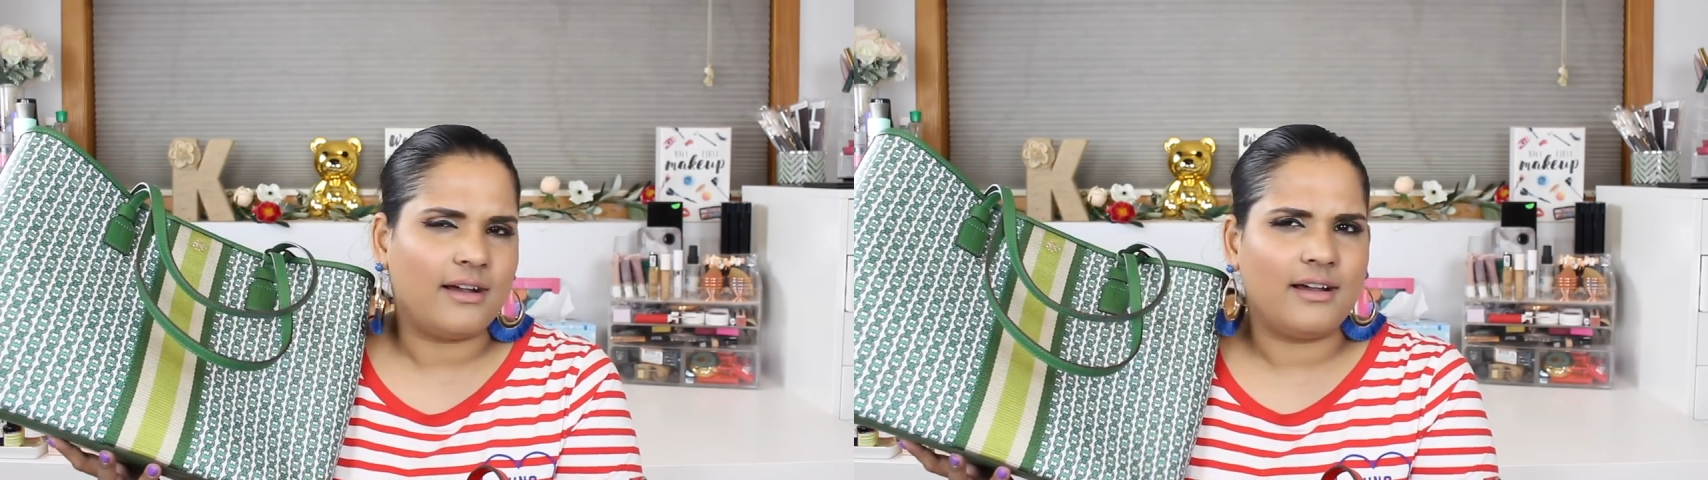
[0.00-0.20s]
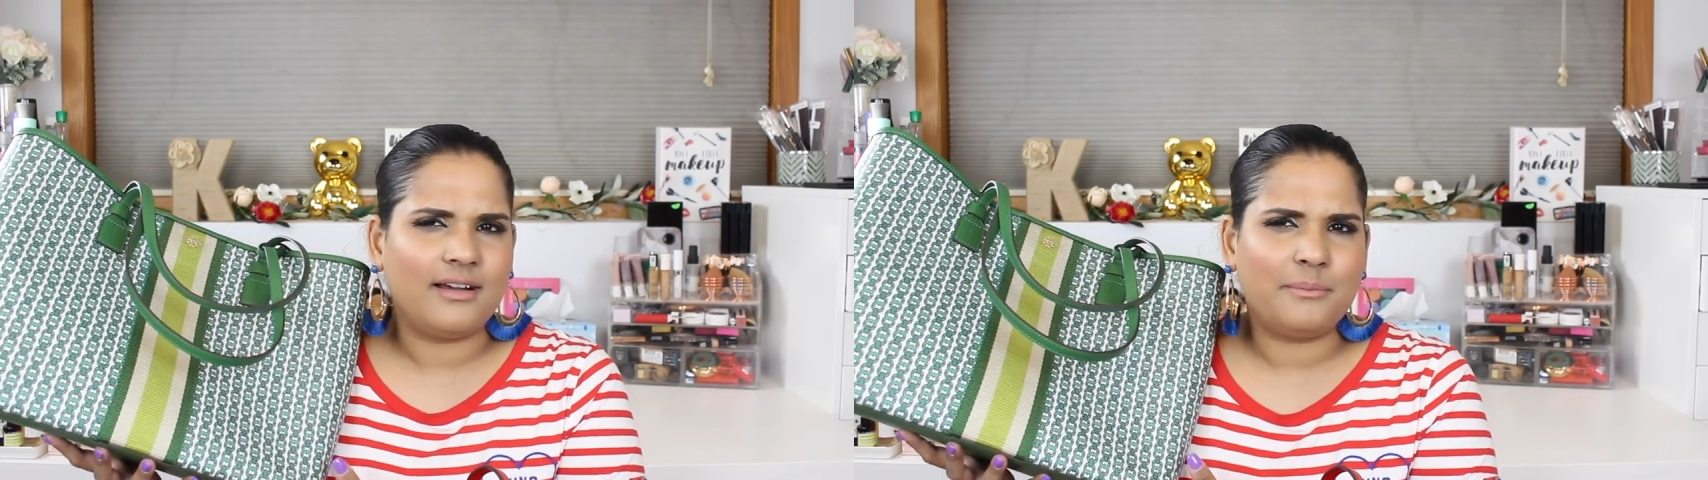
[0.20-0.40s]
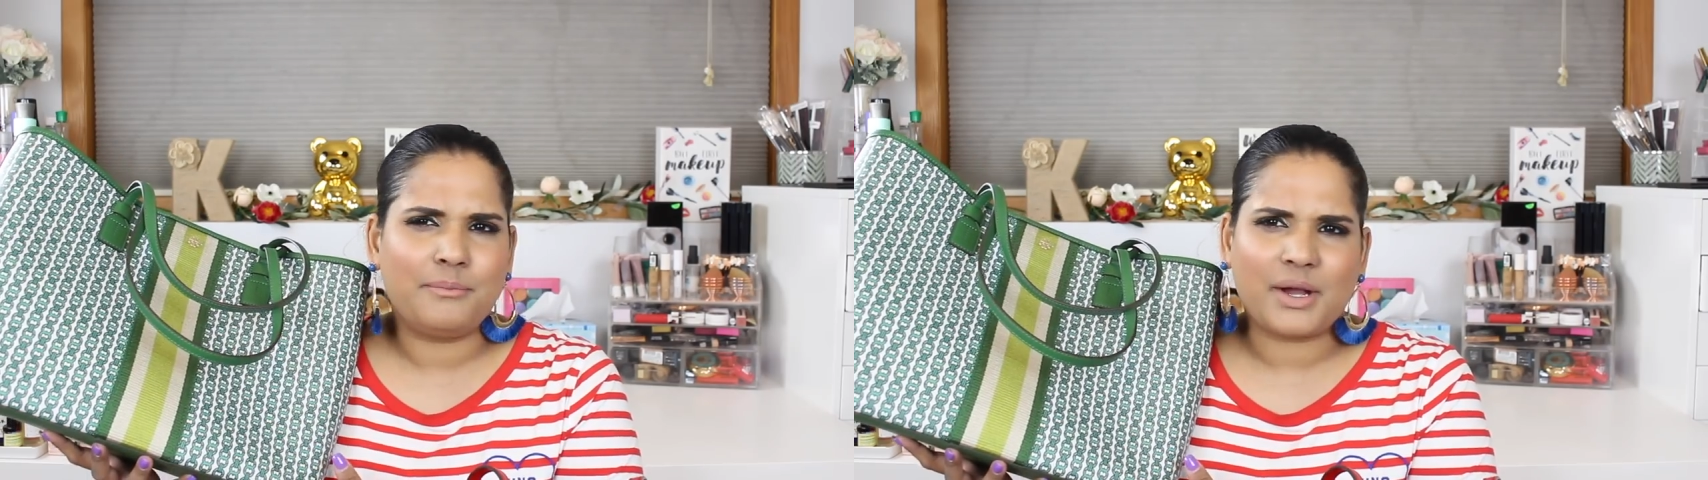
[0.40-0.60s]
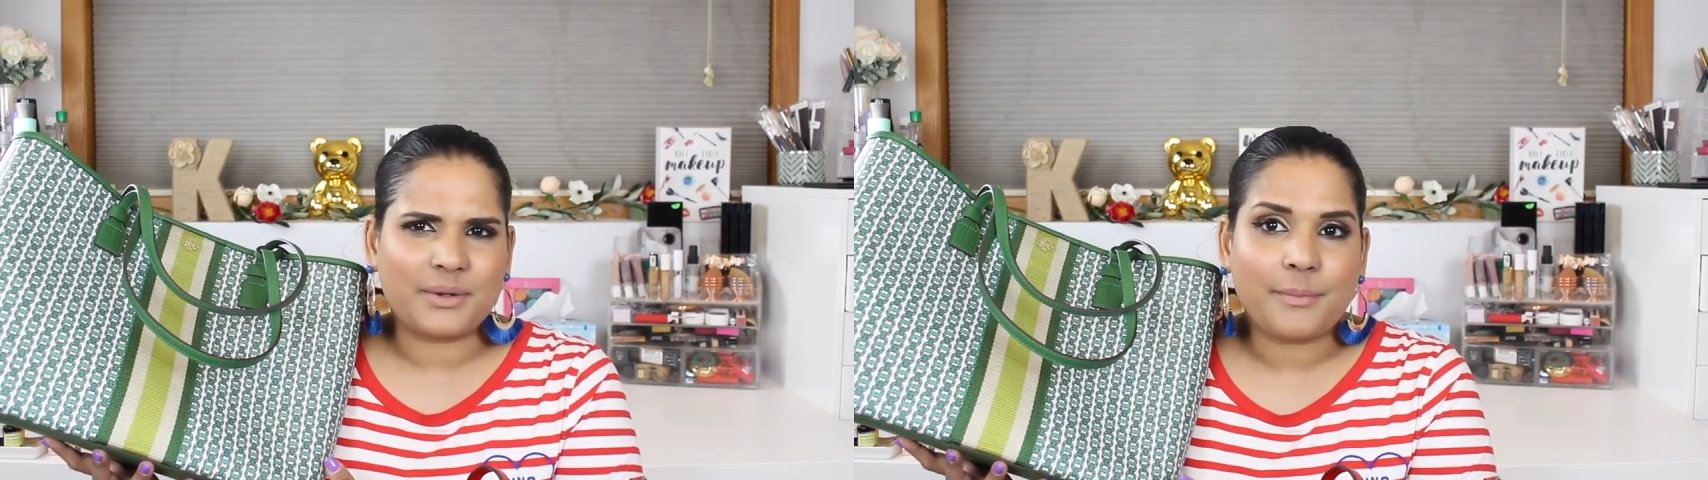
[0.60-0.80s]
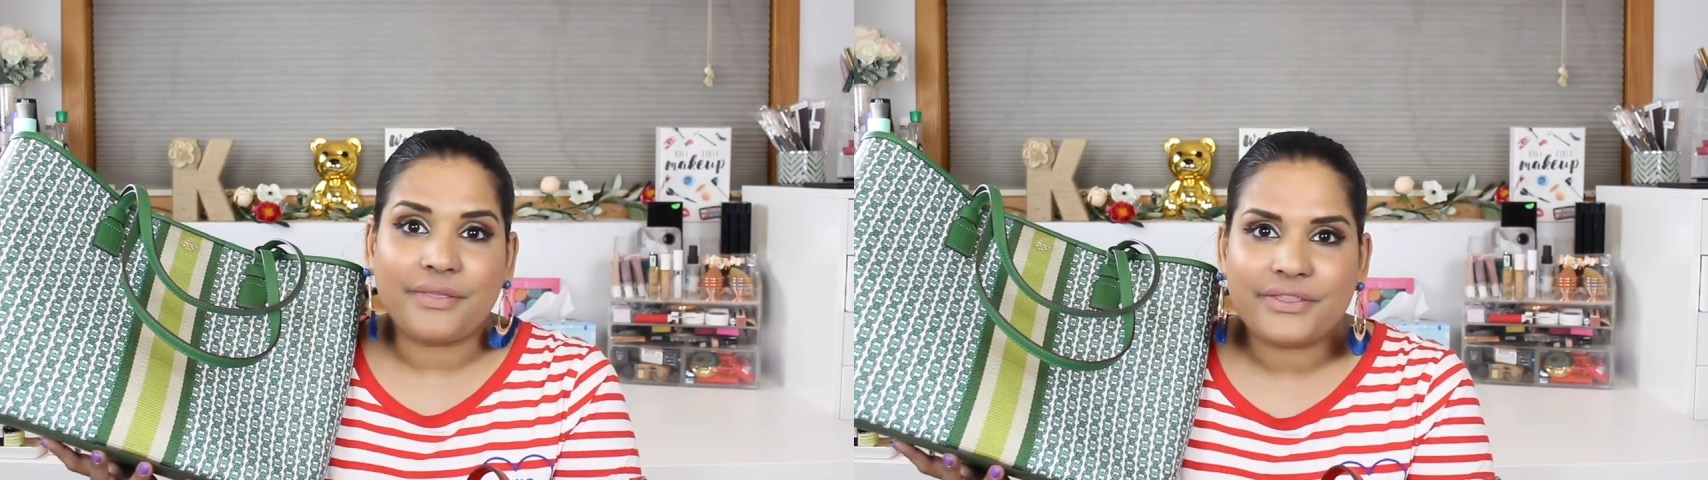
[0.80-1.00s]
uh, about
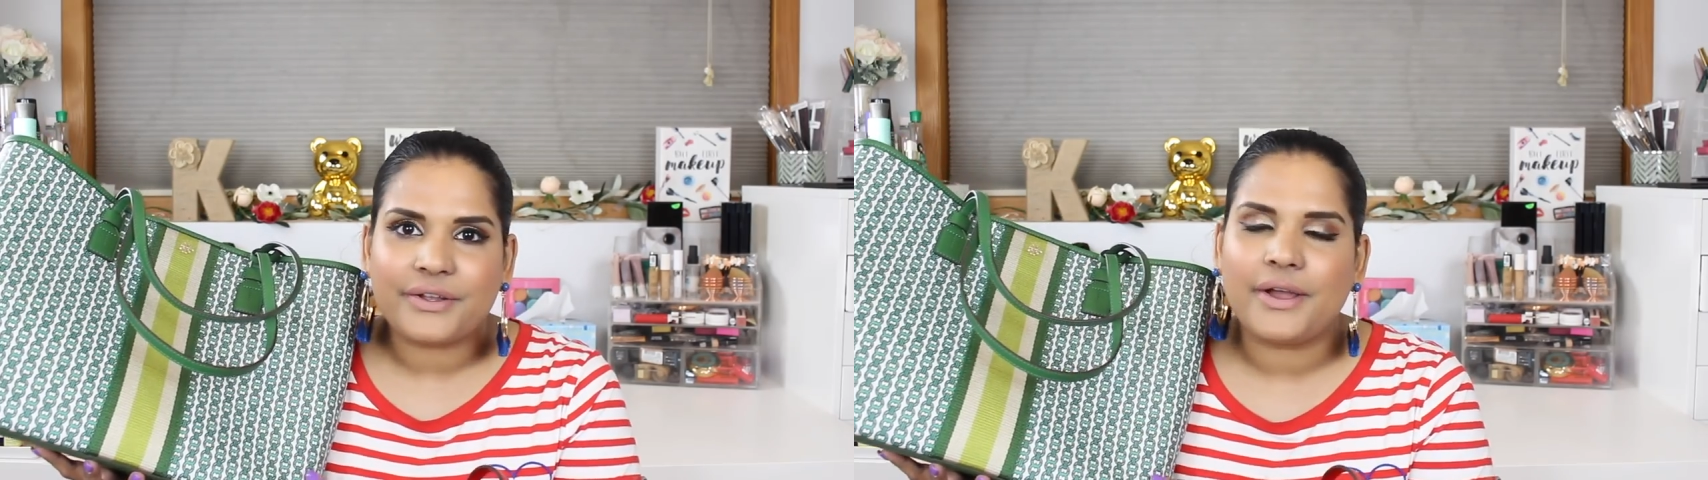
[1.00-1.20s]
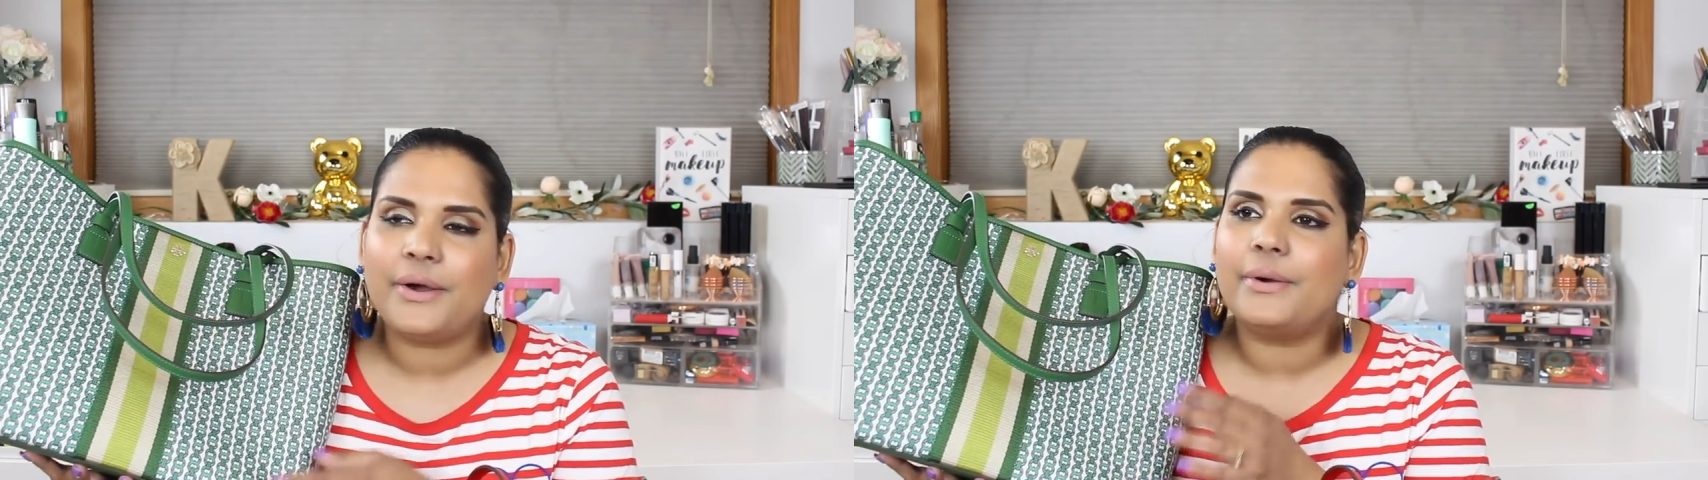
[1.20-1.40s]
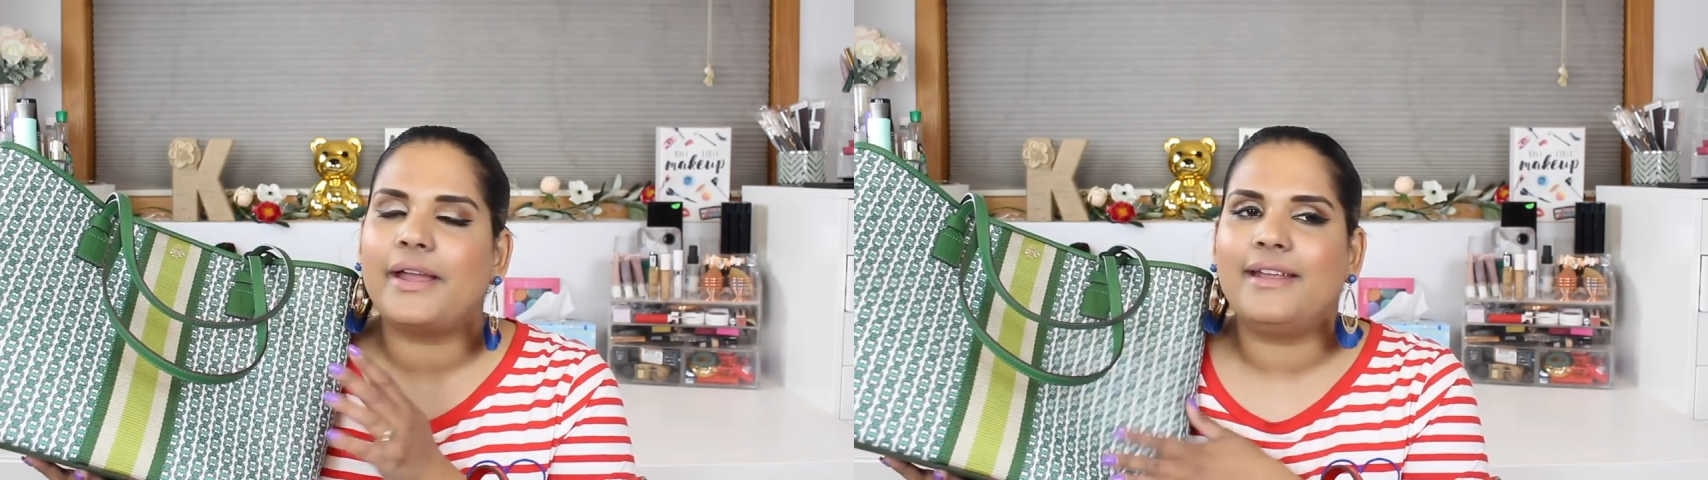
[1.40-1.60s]
a month ago,